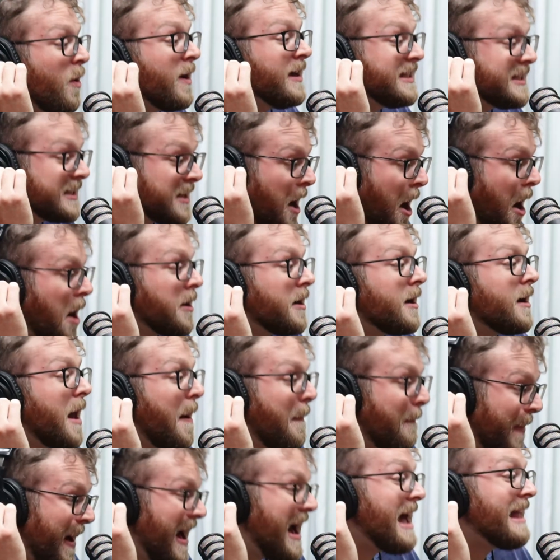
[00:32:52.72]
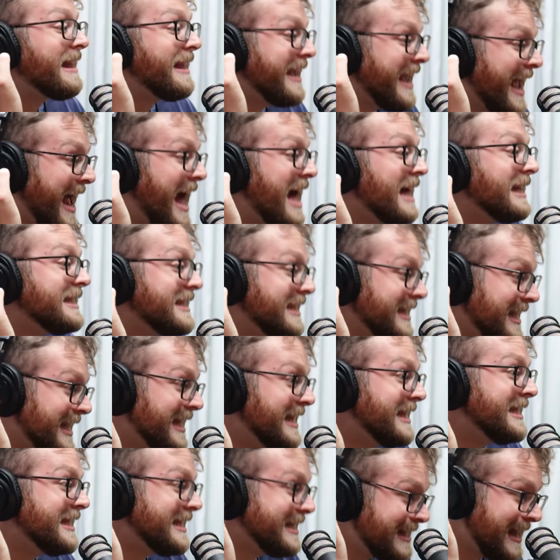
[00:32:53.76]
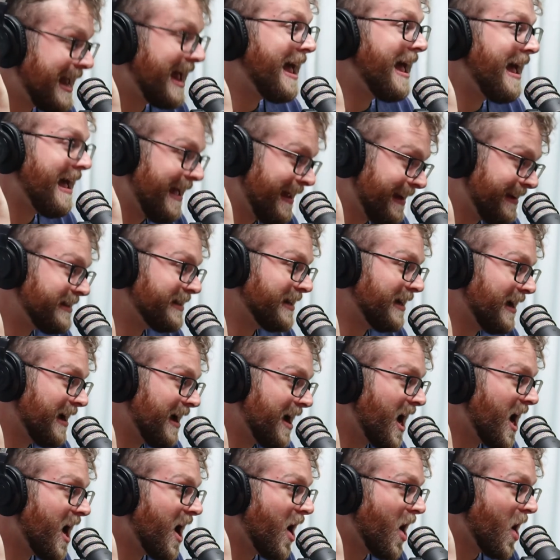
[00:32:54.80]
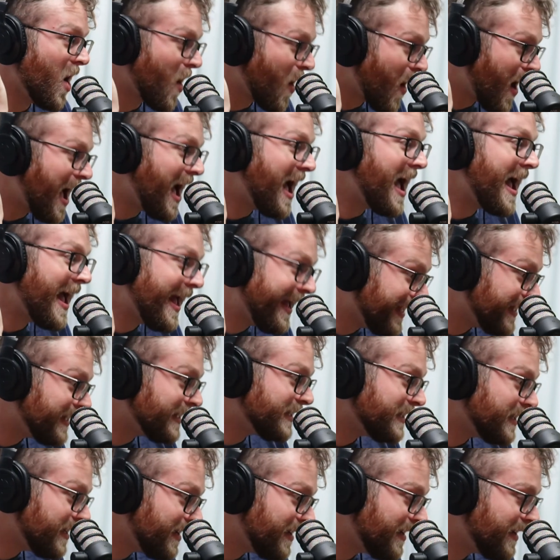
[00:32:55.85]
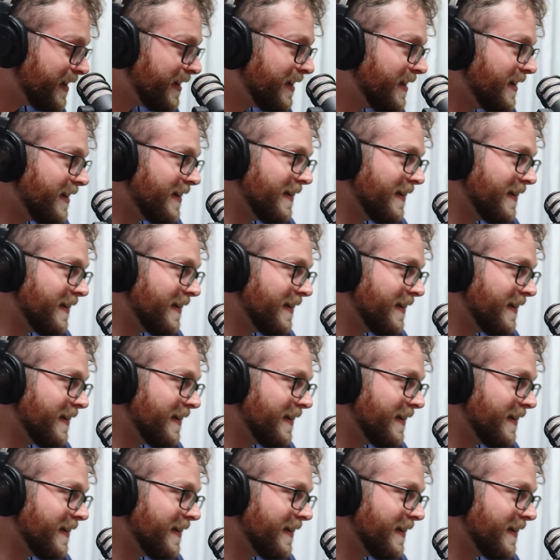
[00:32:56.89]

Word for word: started a podcast instead? All right. When you're in a